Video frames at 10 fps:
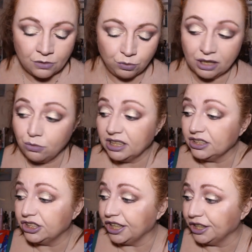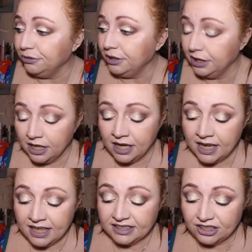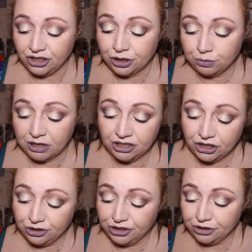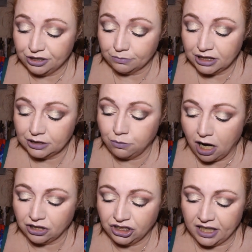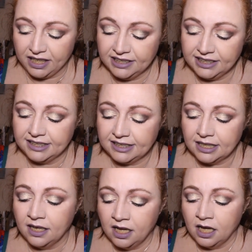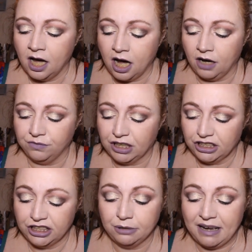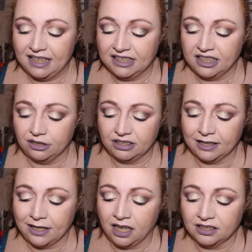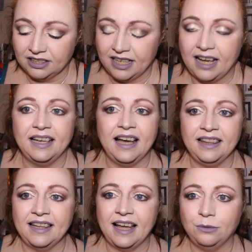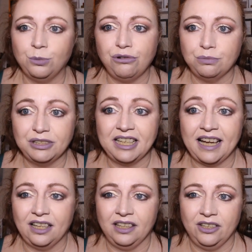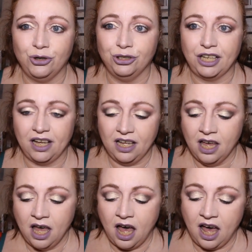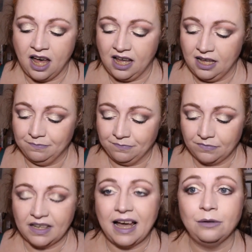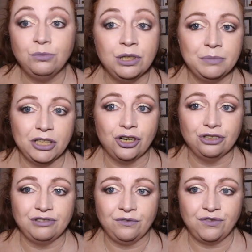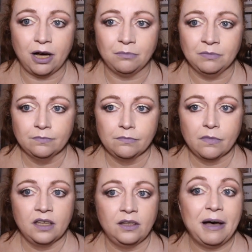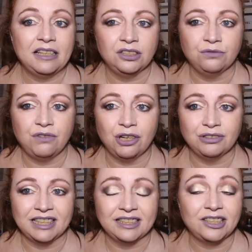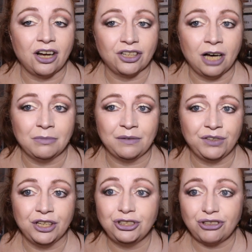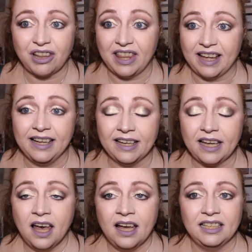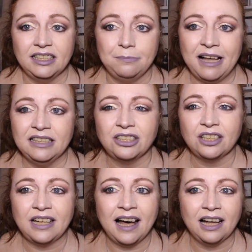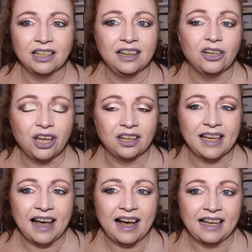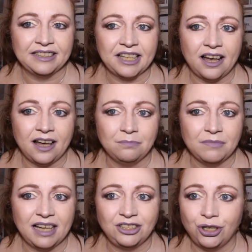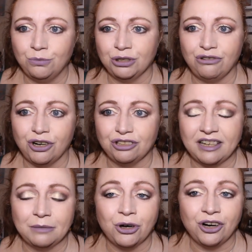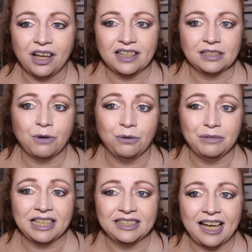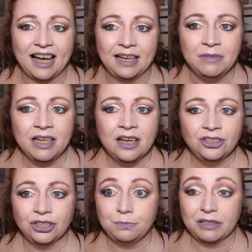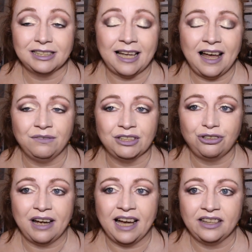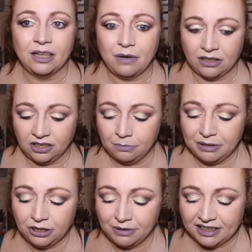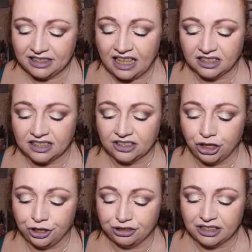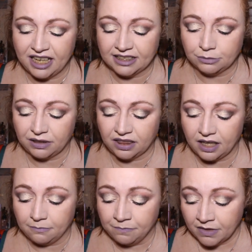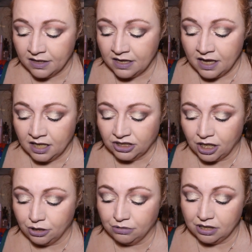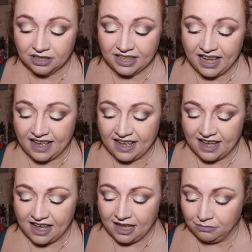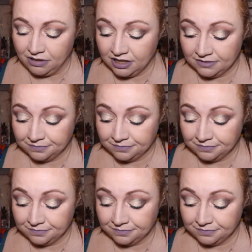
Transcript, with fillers: what I want to do is I just want to do you some swatches of the two eyeshadows I got today and then we're up to date on the order um, I will be ordering from the pastel roses.com in future I think it depends on how they look on the eyes um, I don't want to order any more at this moment in time just because I haven't tried them I'm going to be doing testing Tuesdays with them so yeah um,